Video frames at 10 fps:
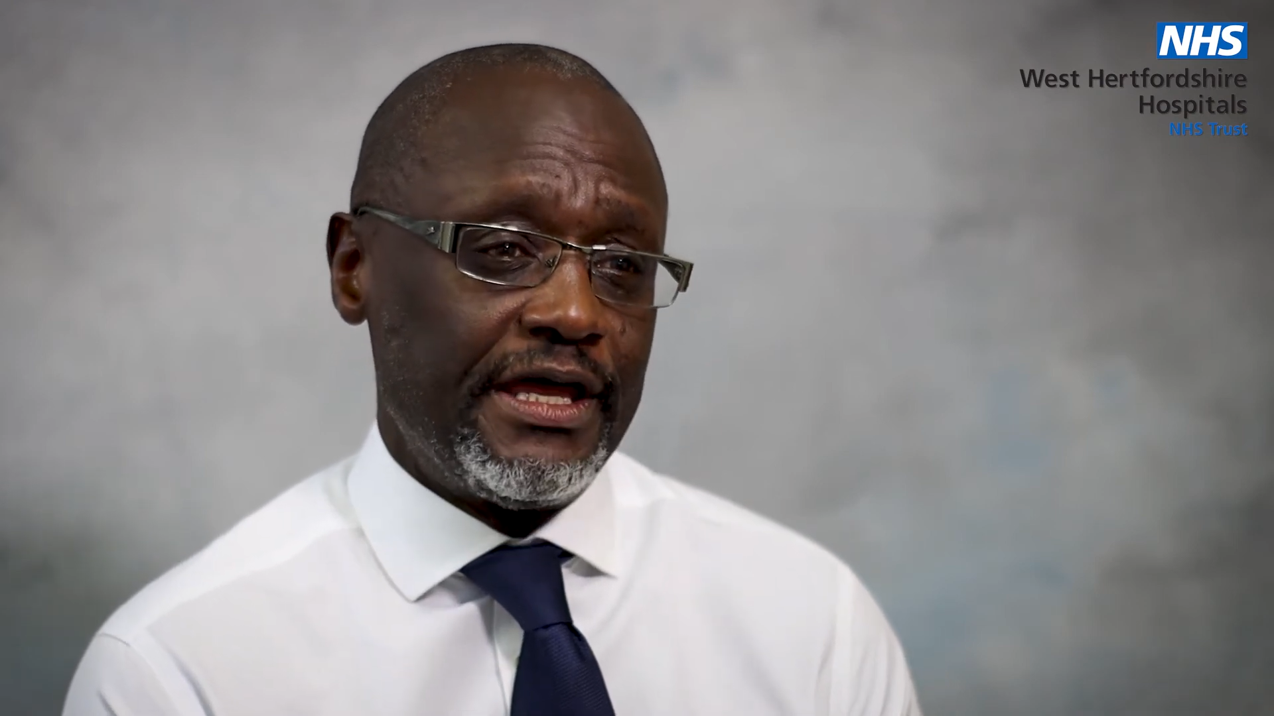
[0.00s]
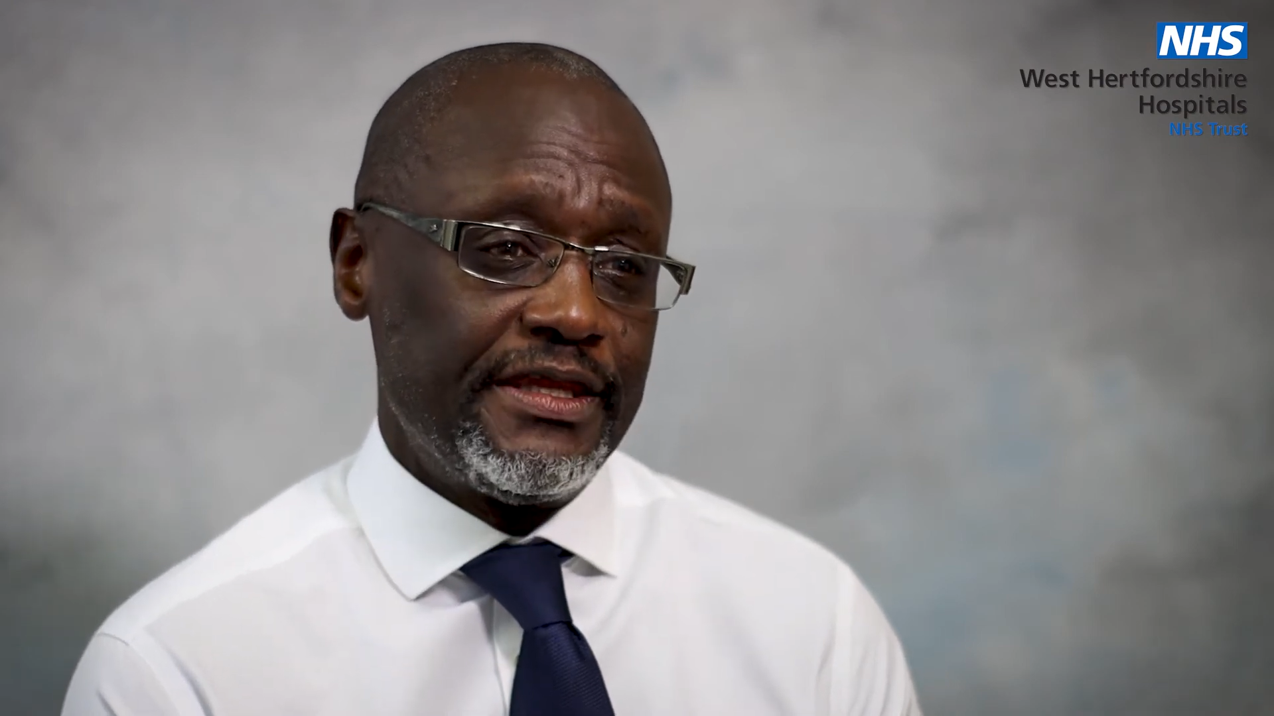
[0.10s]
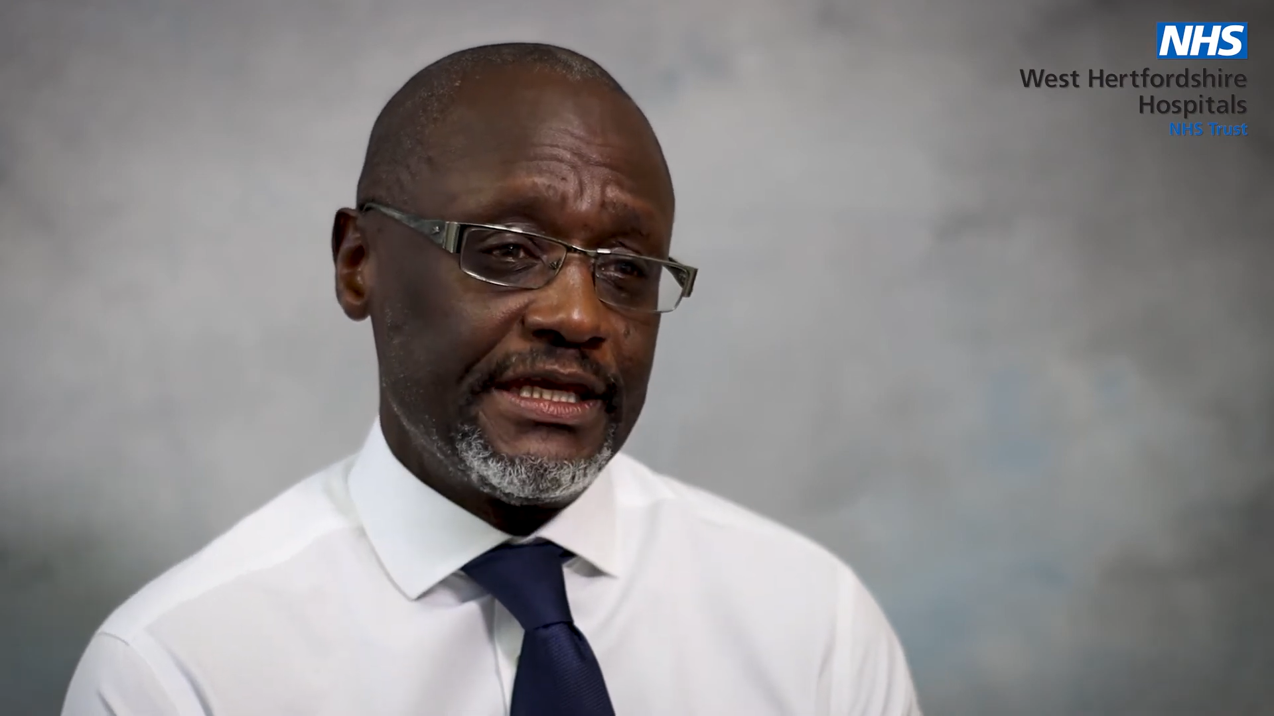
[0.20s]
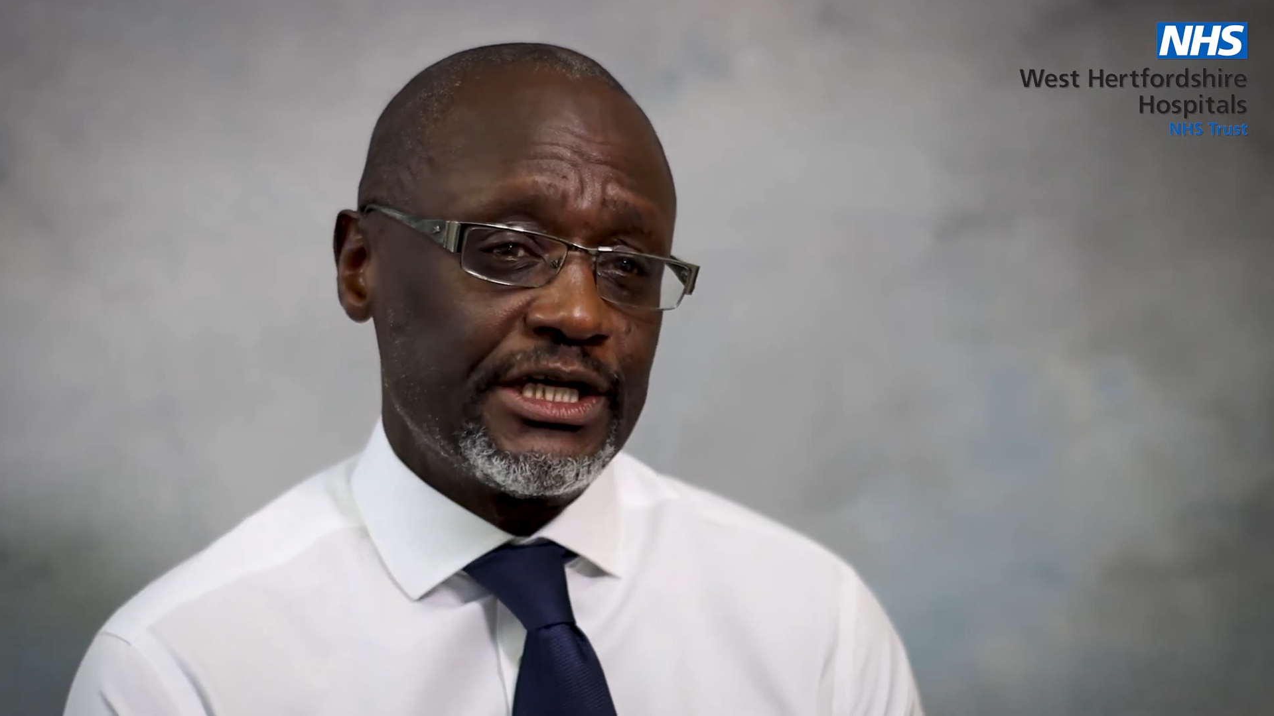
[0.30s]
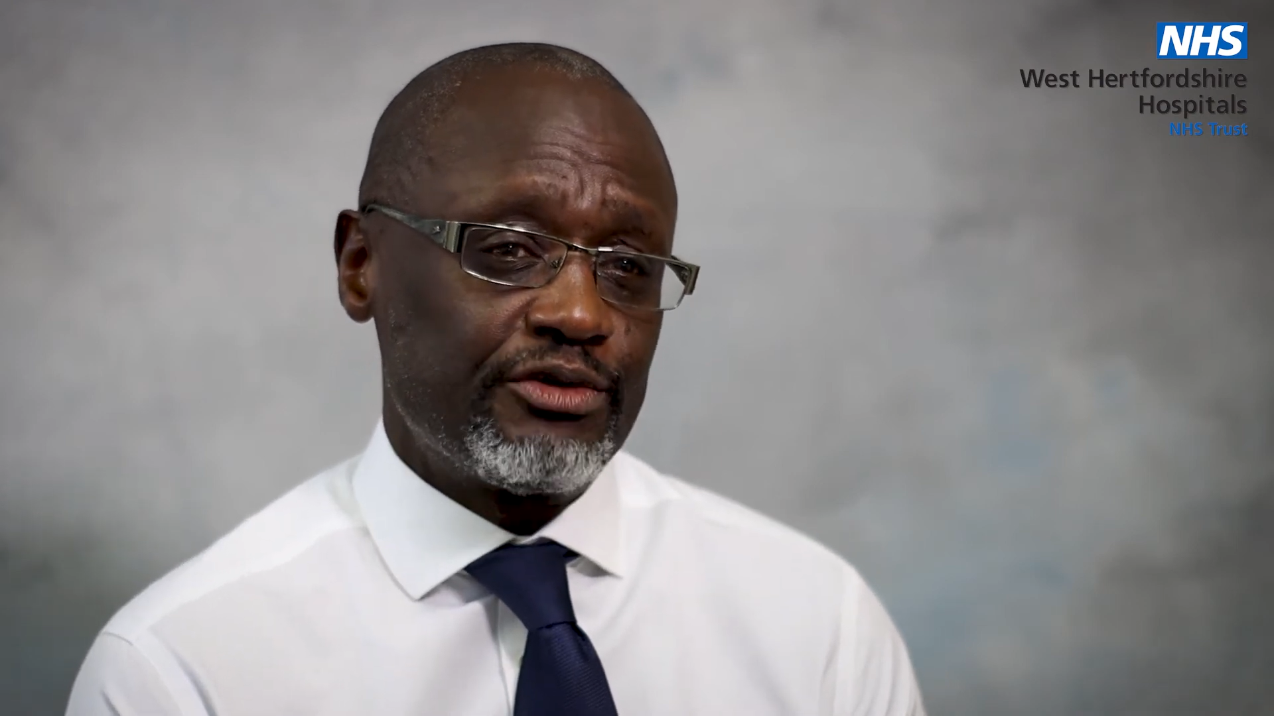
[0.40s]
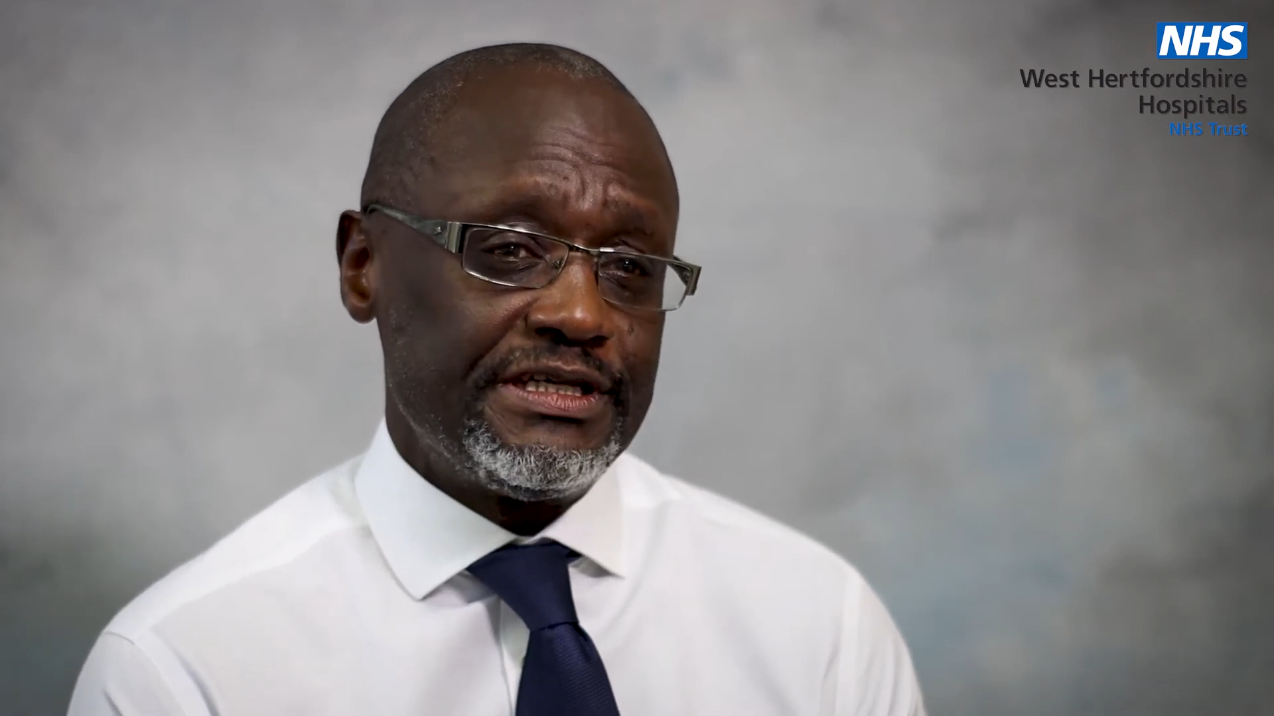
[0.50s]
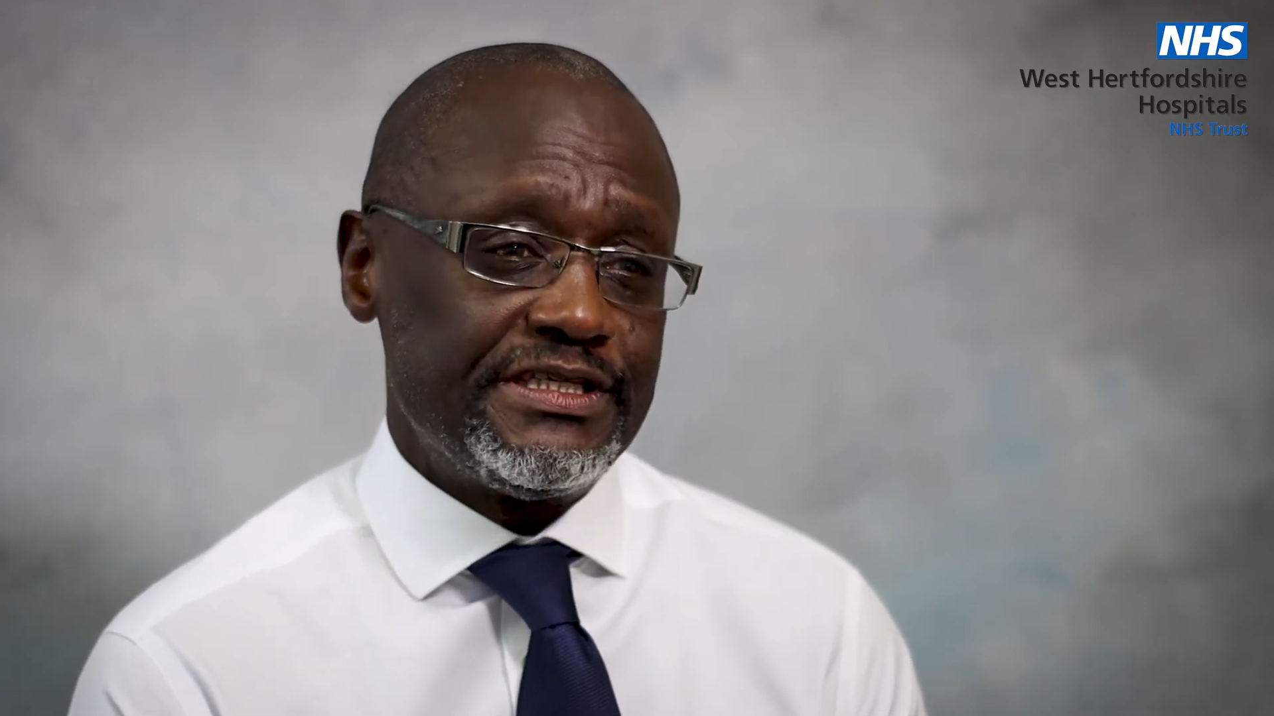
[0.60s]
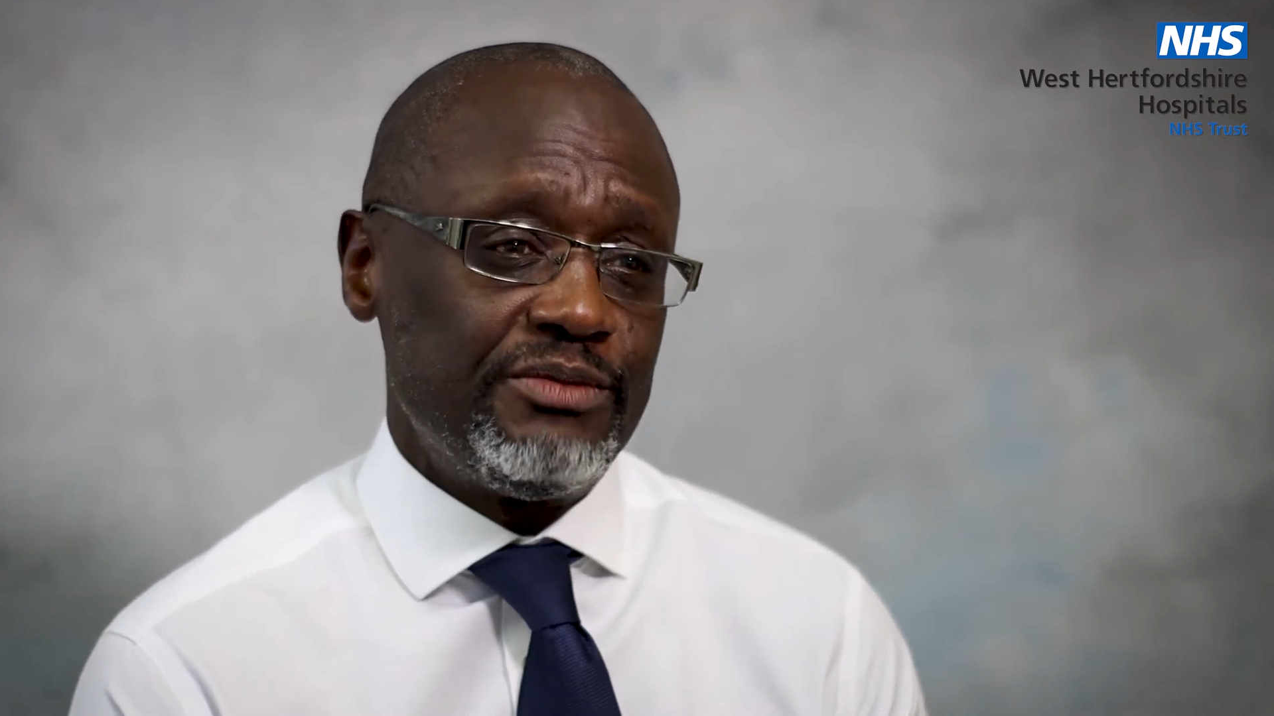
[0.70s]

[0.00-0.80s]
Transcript: the increase